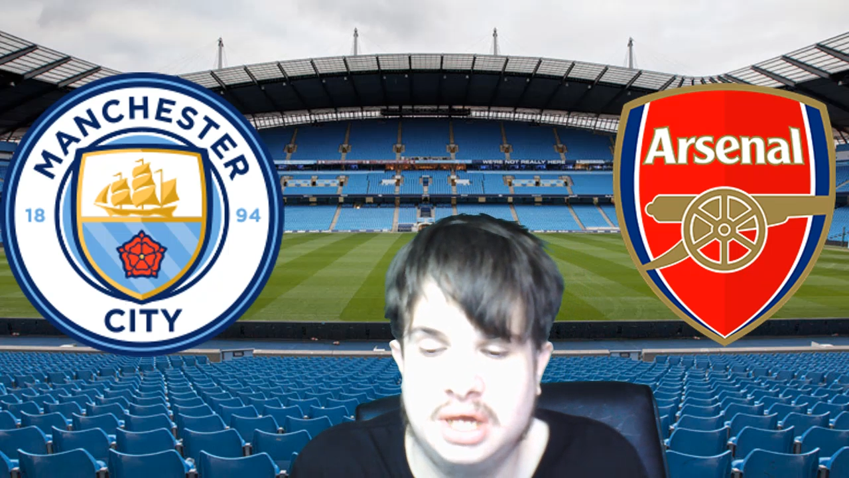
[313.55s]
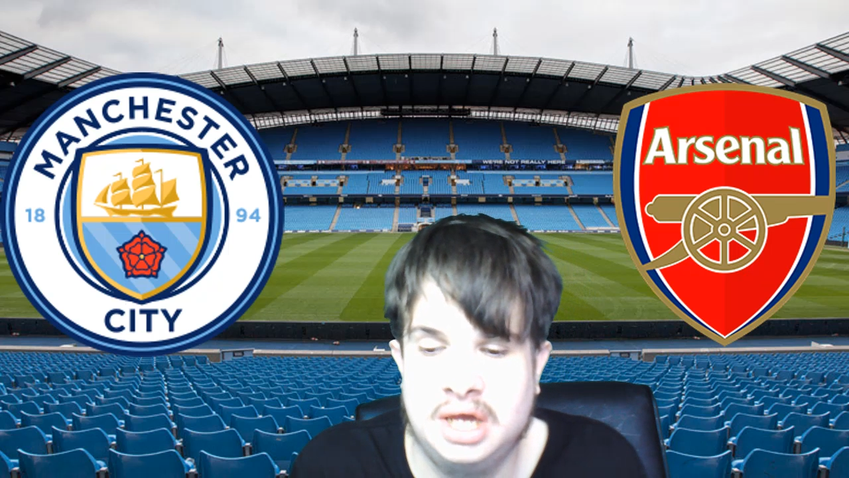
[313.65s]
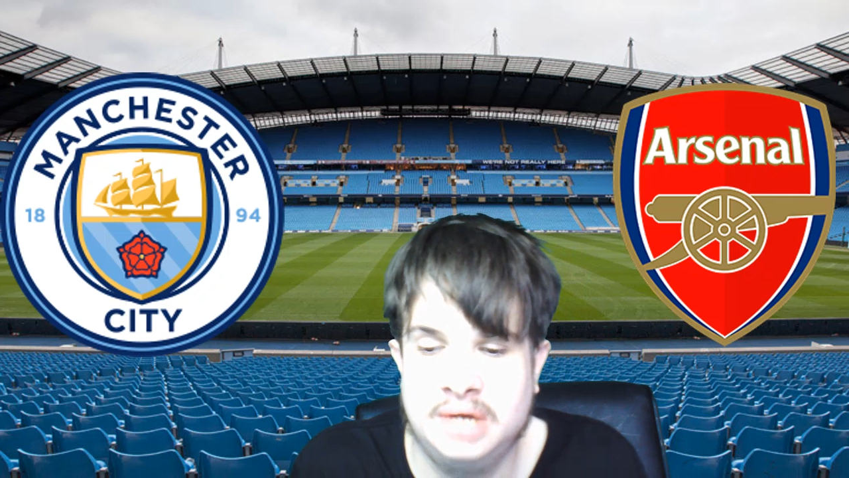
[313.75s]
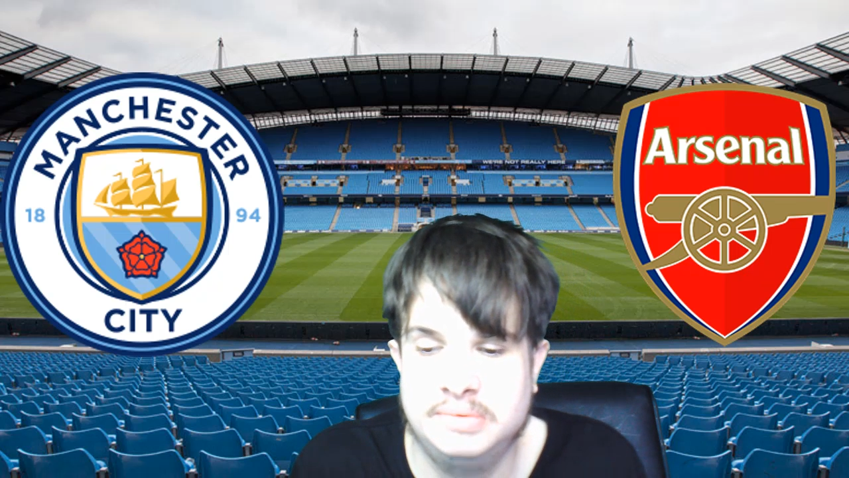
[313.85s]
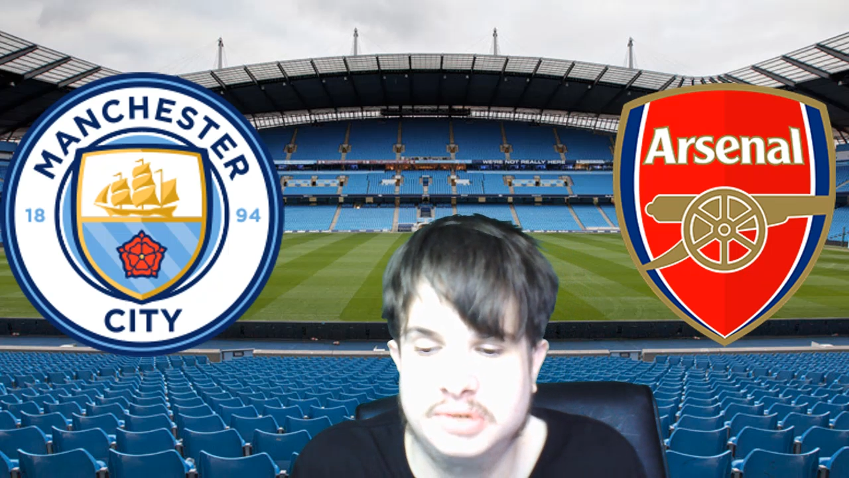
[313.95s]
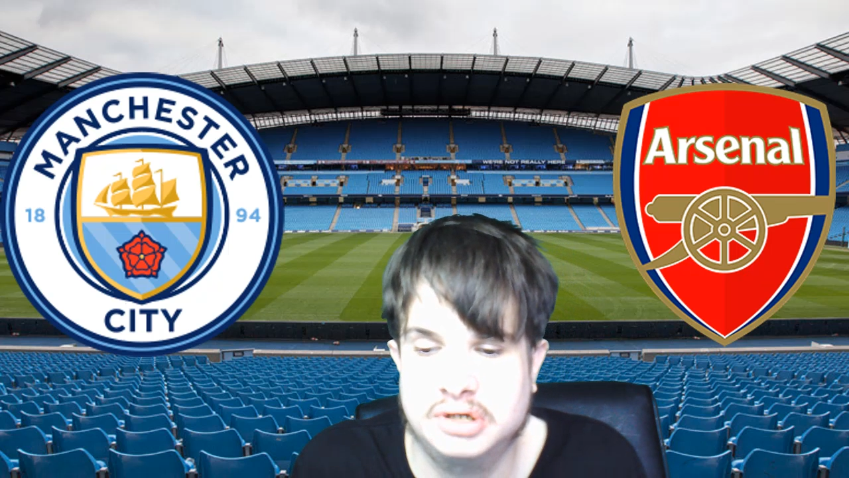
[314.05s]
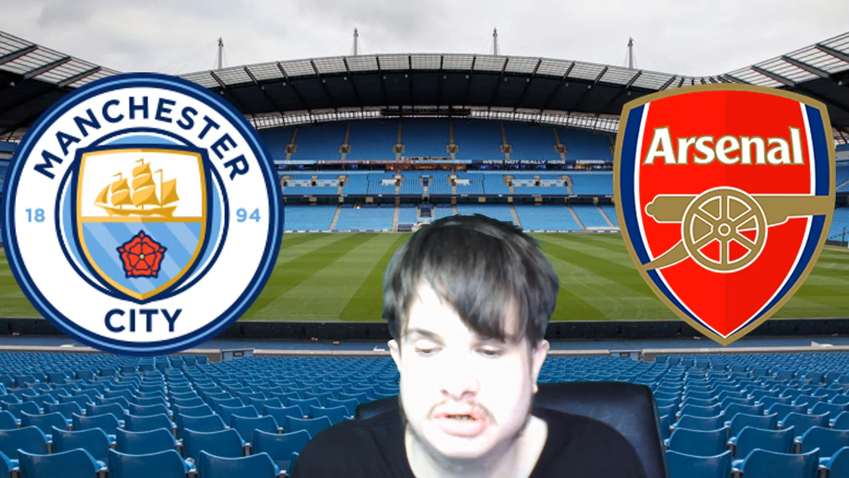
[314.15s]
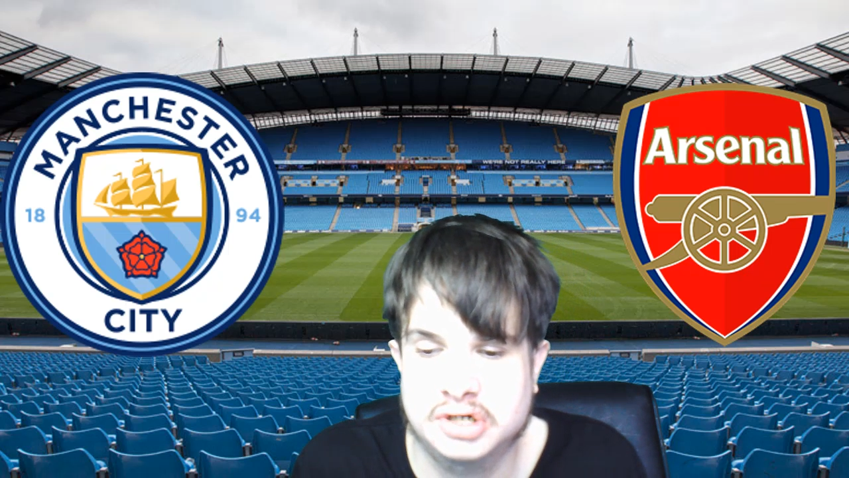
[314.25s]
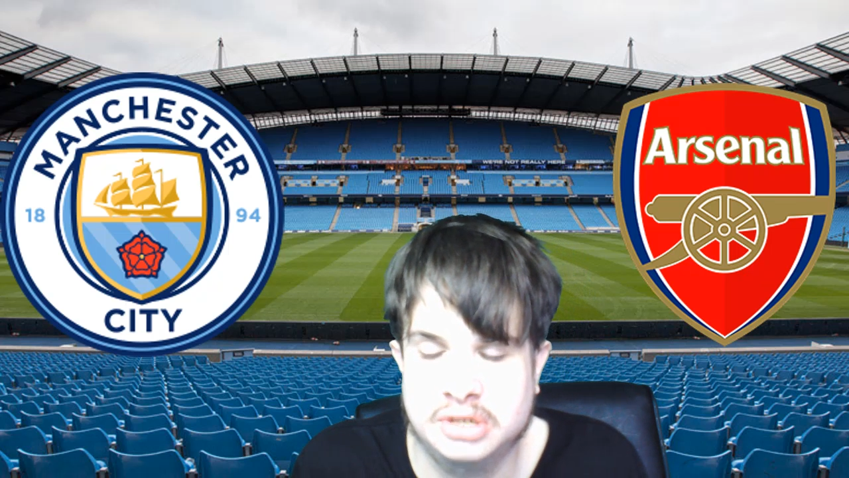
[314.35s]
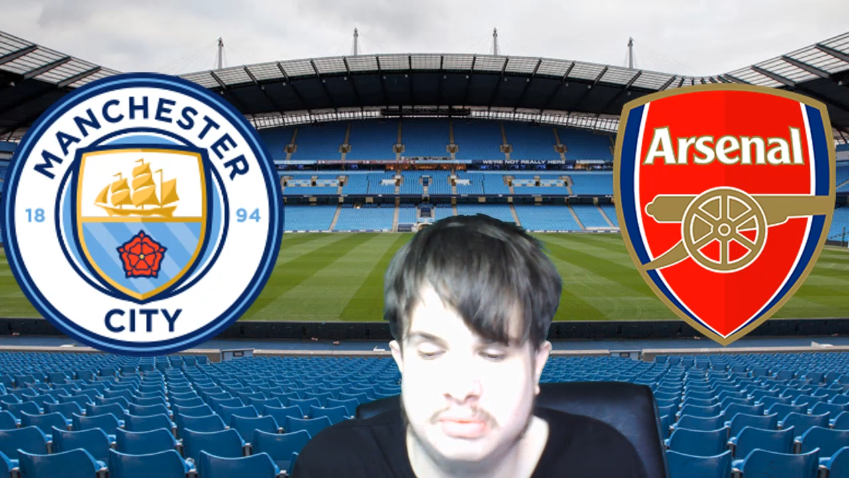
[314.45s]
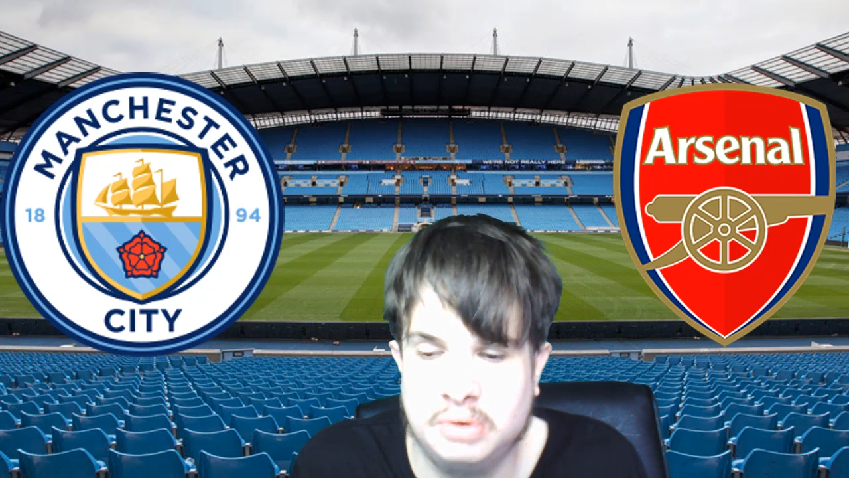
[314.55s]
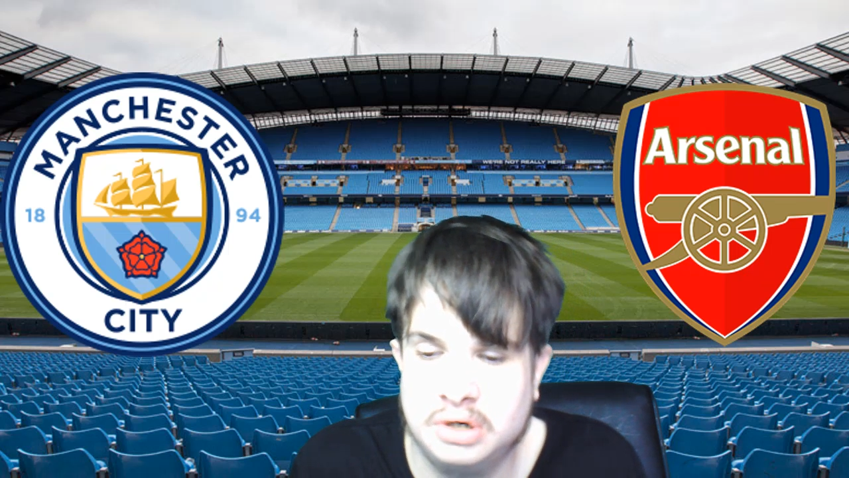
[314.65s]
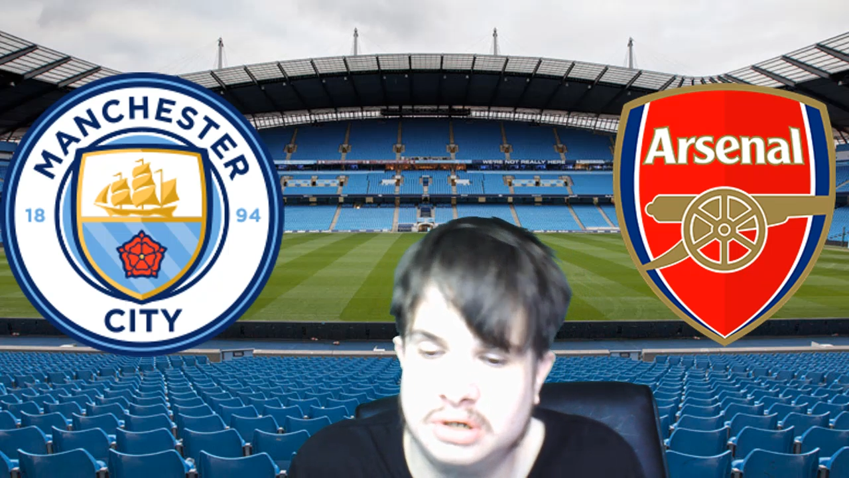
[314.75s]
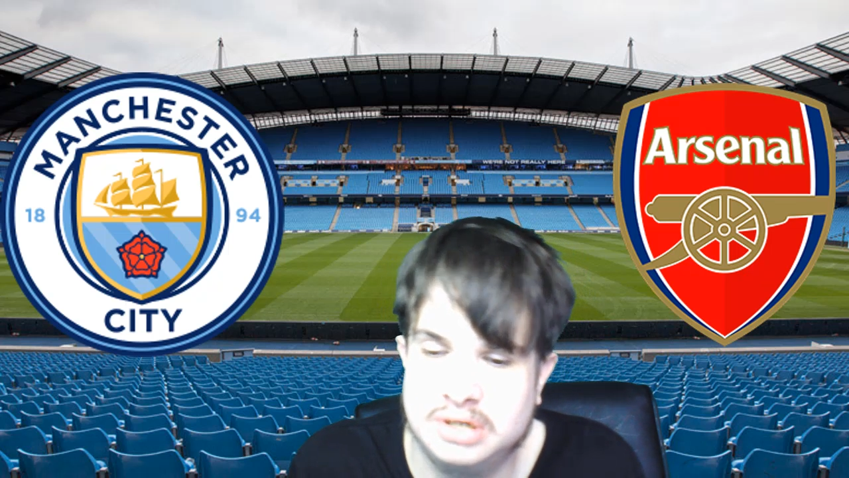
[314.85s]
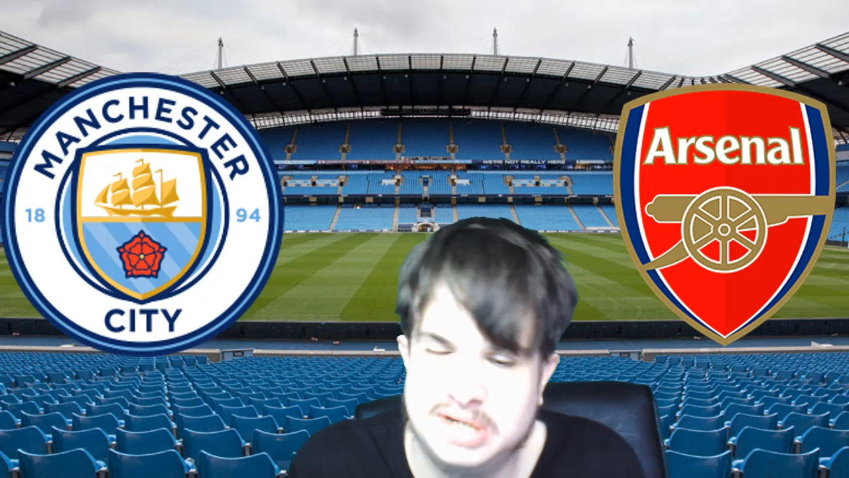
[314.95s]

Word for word: um, so I'll show you what